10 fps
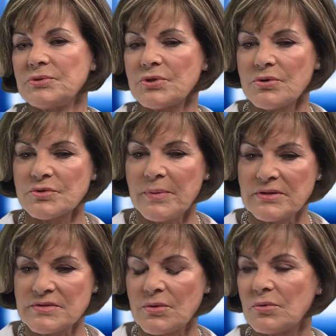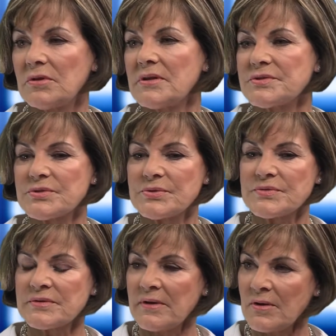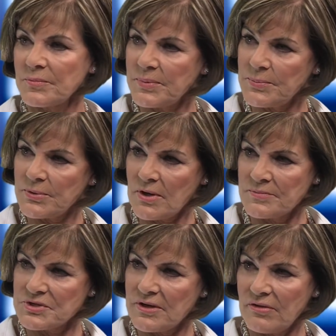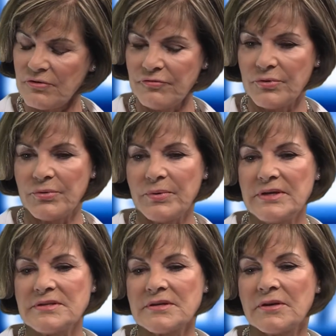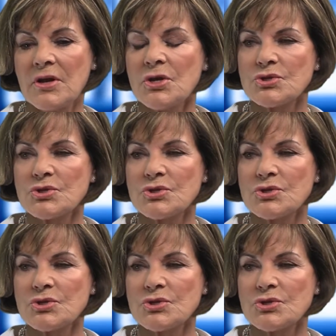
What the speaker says: We talked about soul clusters and how people come together for a reason.